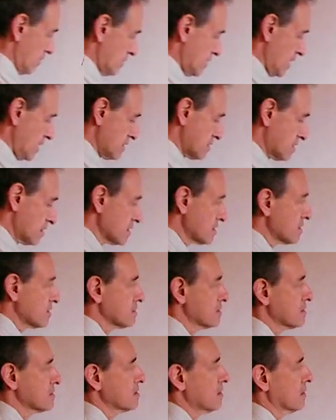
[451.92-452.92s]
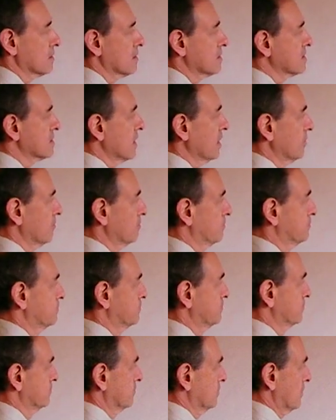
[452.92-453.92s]
these distances are the same.
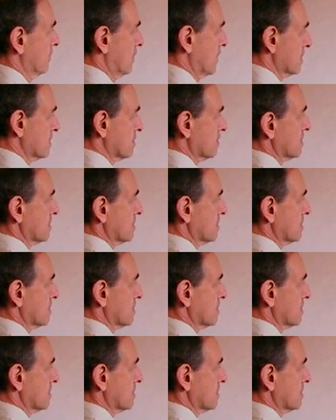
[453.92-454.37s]
This is the